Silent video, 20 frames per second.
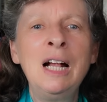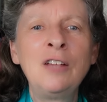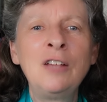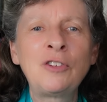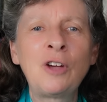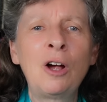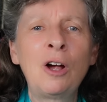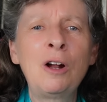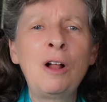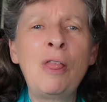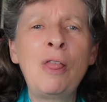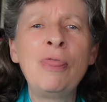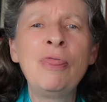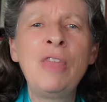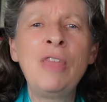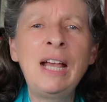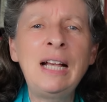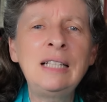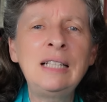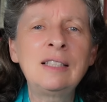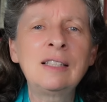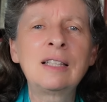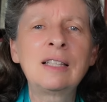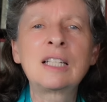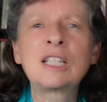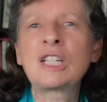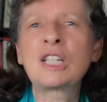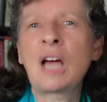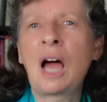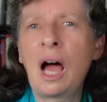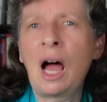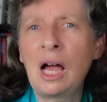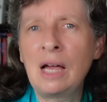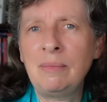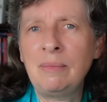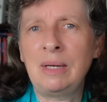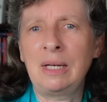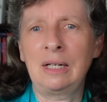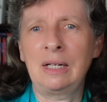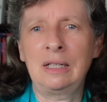So these are the
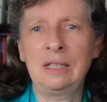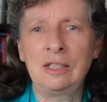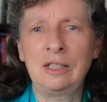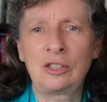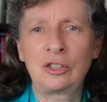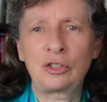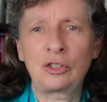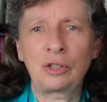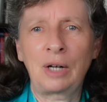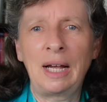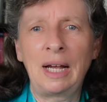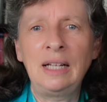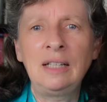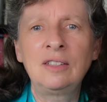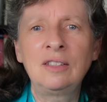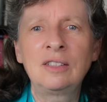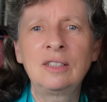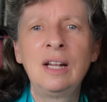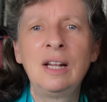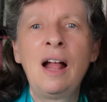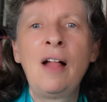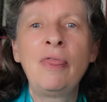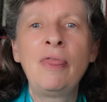timing constraints